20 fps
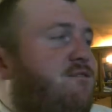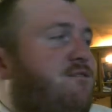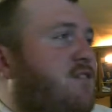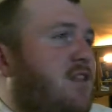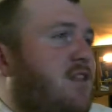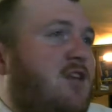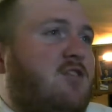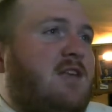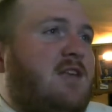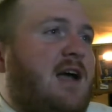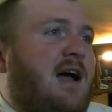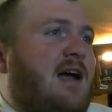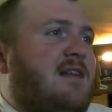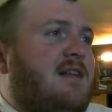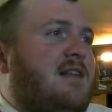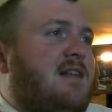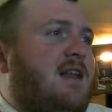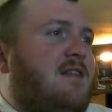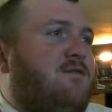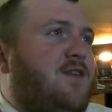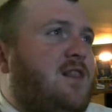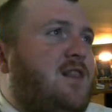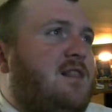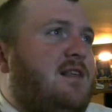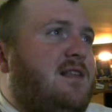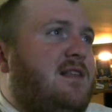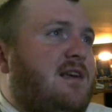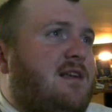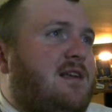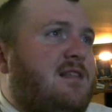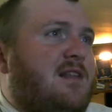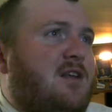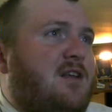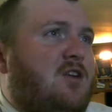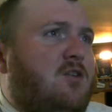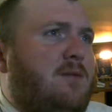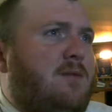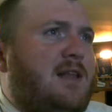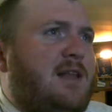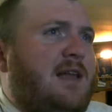Clear skies and it's 56 and the
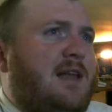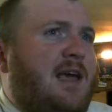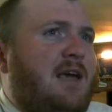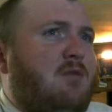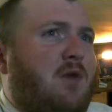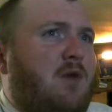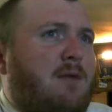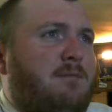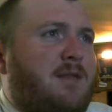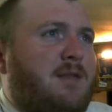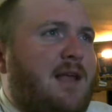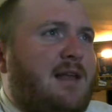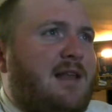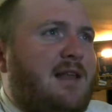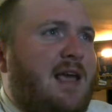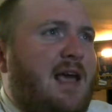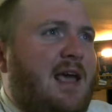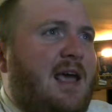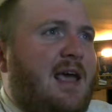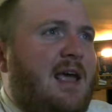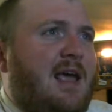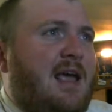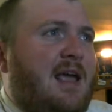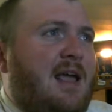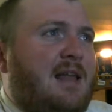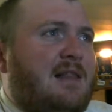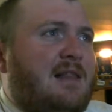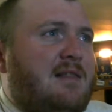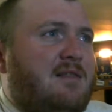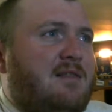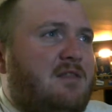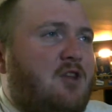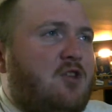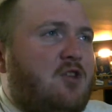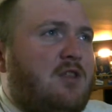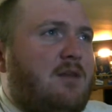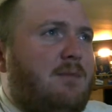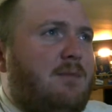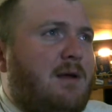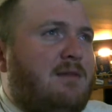humidity 81% and
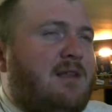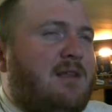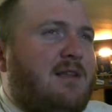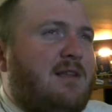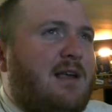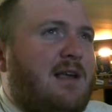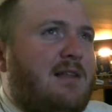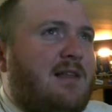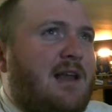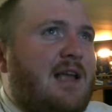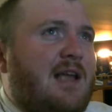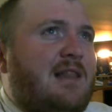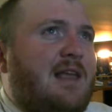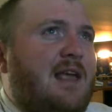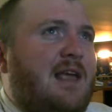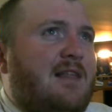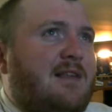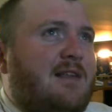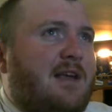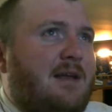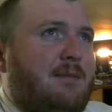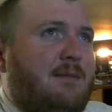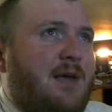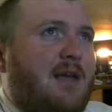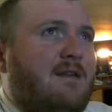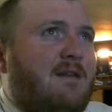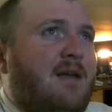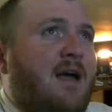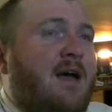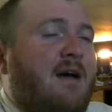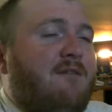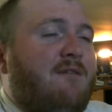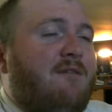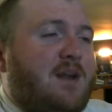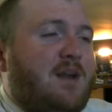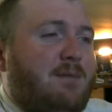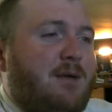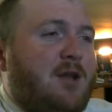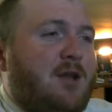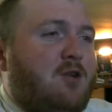13 degrees Celsius. And that is going to be it
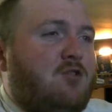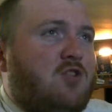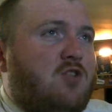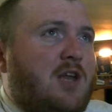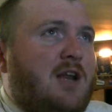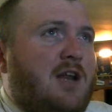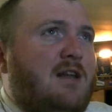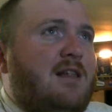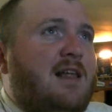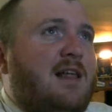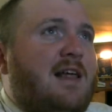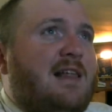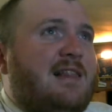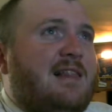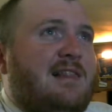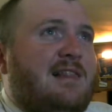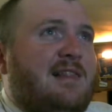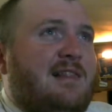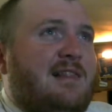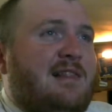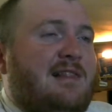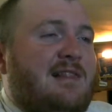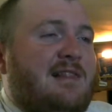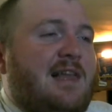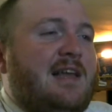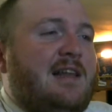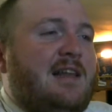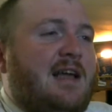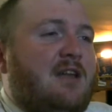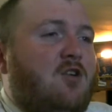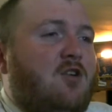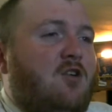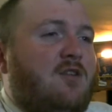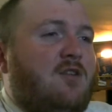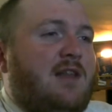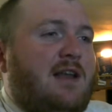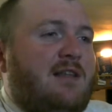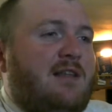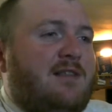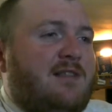for the Peter Channel Late Night News.
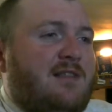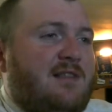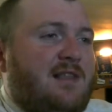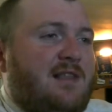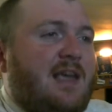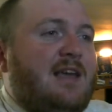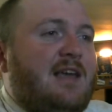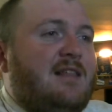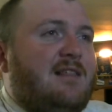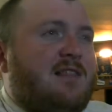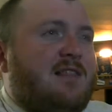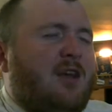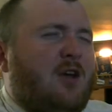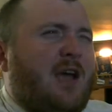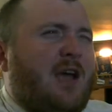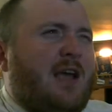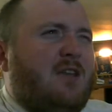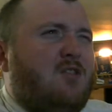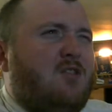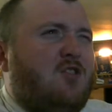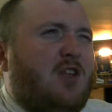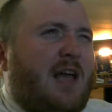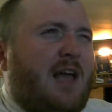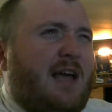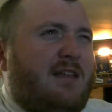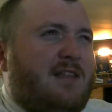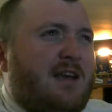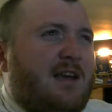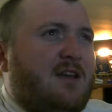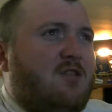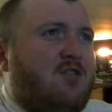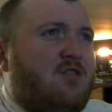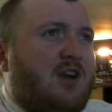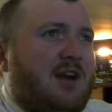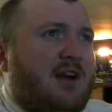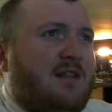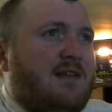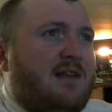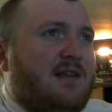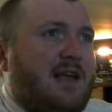And it's late 38, July 2nd,
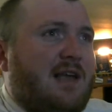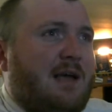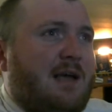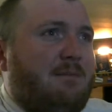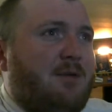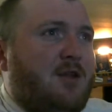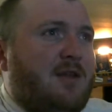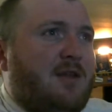2016. I'm Peter